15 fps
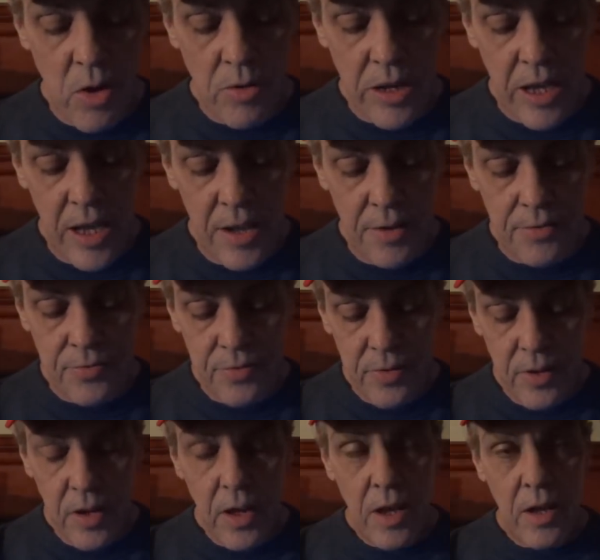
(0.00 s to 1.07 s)
O'Keefe
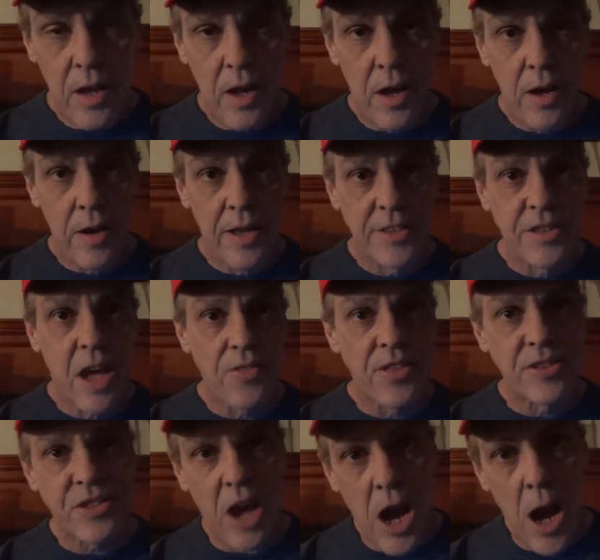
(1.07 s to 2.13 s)
has got
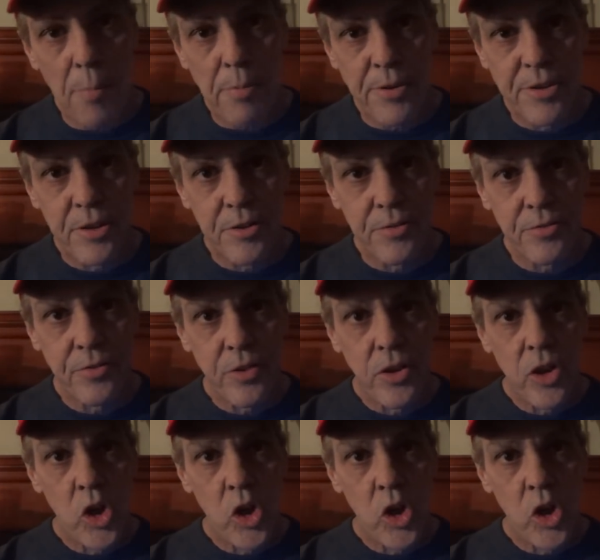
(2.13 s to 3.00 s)
this operative